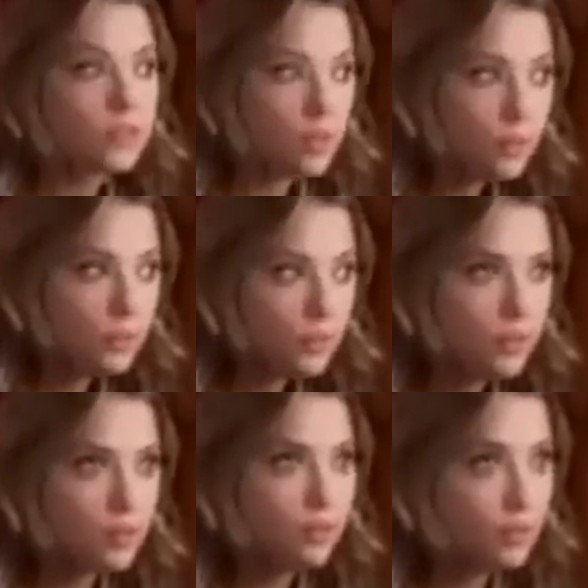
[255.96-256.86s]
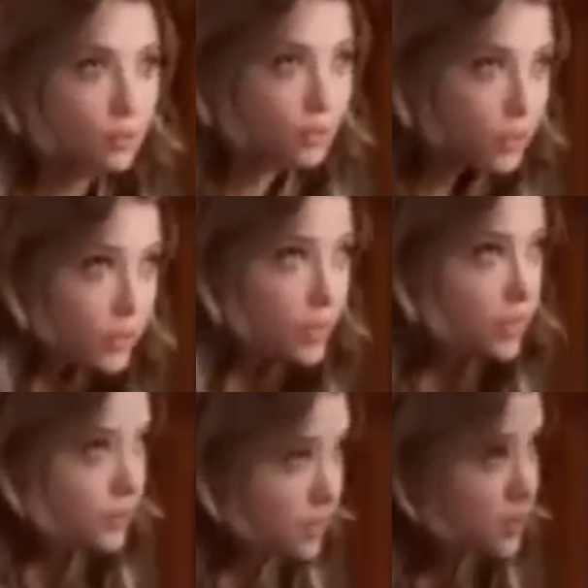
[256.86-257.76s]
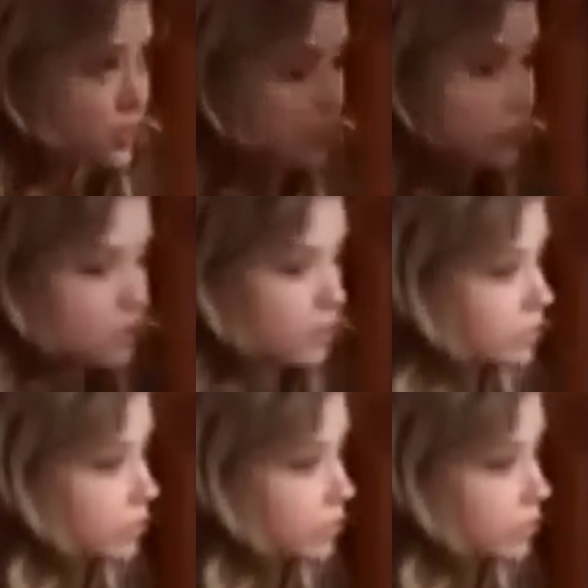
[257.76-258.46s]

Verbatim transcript: Someone with really good intentions.